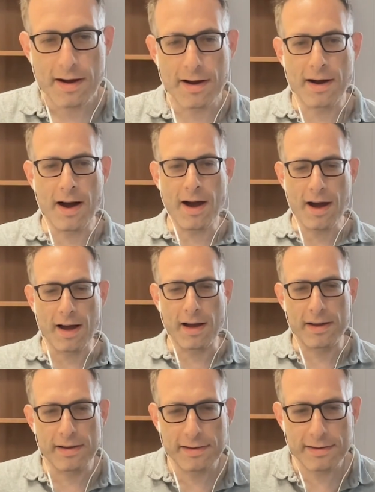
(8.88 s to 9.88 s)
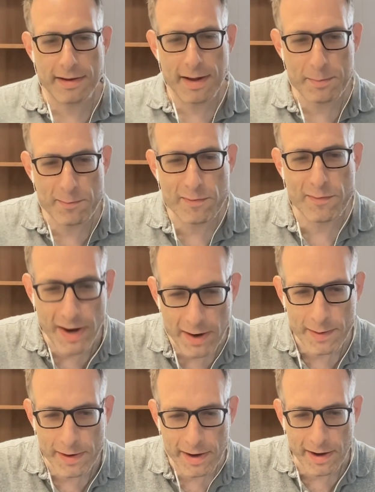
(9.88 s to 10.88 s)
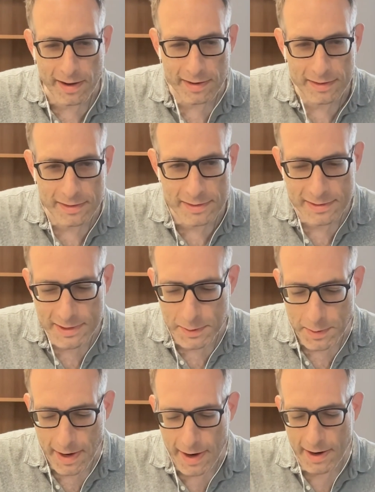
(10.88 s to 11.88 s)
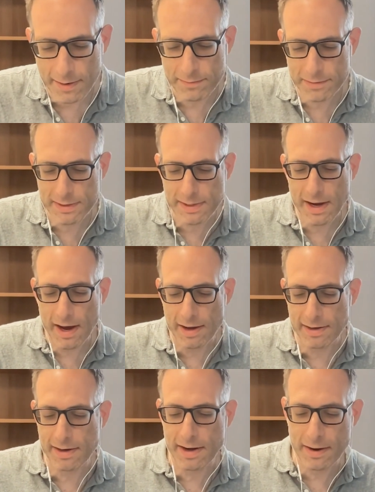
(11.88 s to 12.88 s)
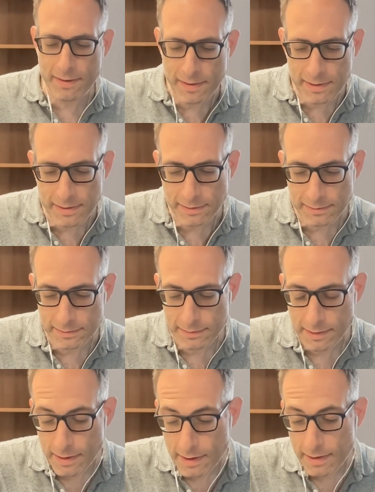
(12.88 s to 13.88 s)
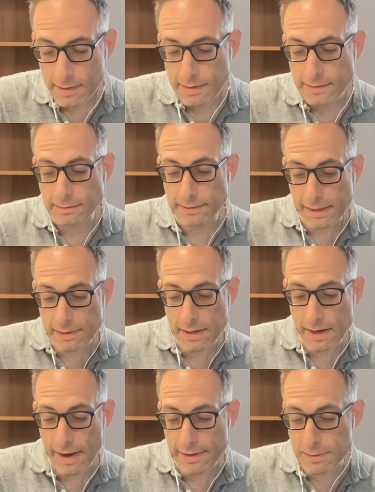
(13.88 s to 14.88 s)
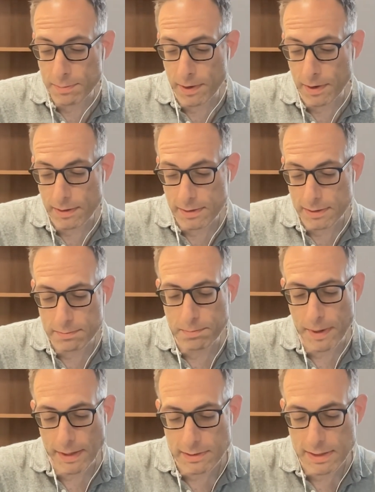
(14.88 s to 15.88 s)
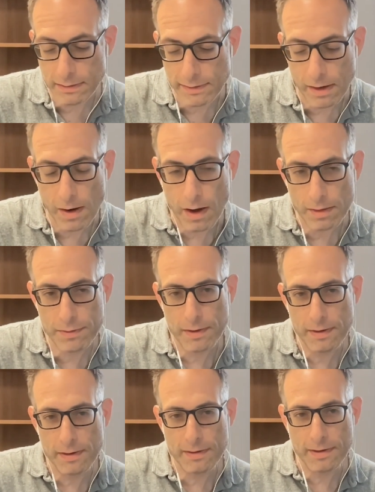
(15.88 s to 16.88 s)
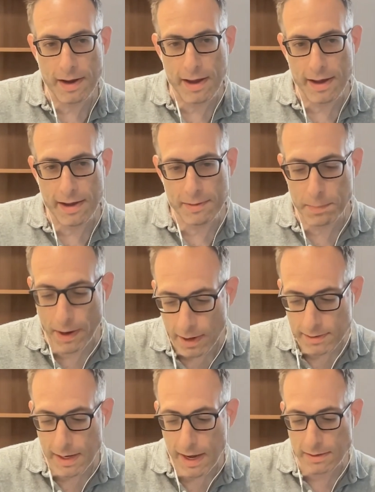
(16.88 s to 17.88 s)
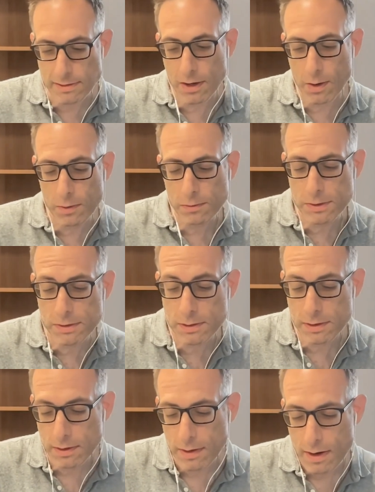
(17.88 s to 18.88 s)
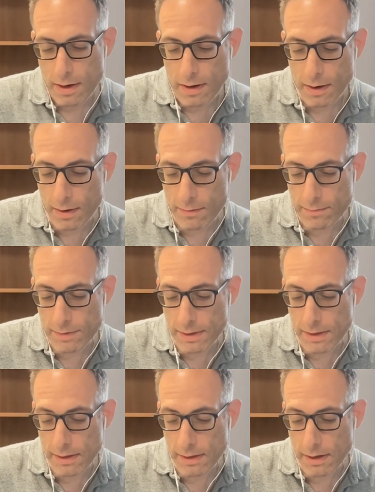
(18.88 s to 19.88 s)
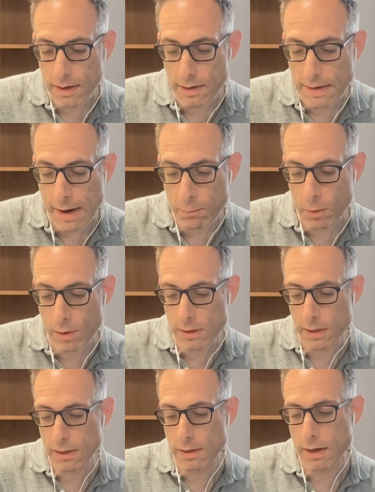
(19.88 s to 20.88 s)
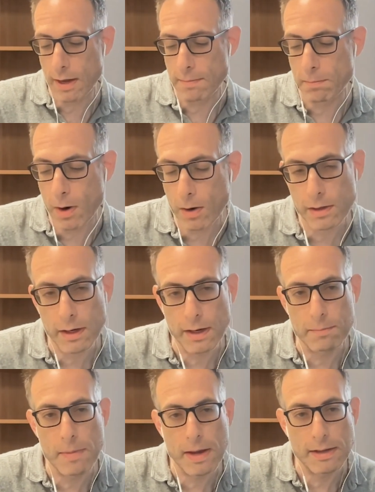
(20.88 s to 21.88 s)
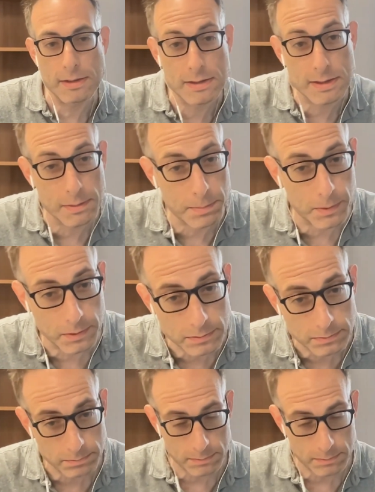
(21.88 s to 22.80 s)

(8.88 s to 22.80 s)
I am very honored to have Scott Aaron, LinkedIn expert, best-selling author, and podcast host of the Networking and Marketing Made Simple